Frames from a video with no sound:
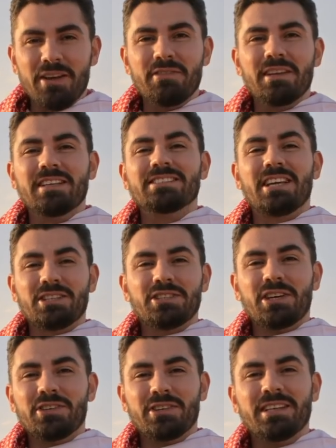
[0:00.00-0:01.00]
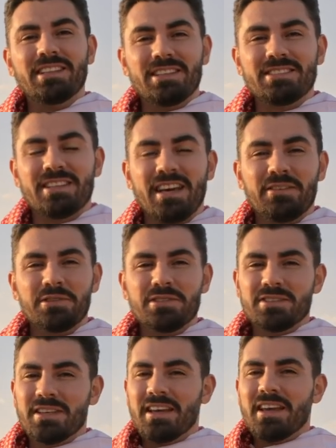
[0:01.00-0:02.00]
of it is actually underneath the sand, which
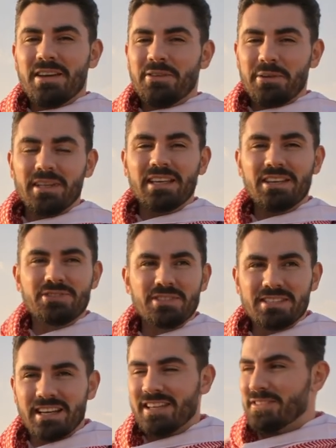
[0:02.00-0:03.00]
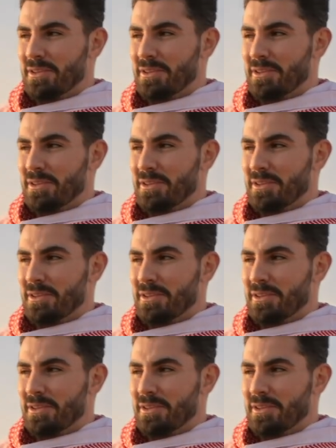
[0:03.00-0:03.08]
is really interesting.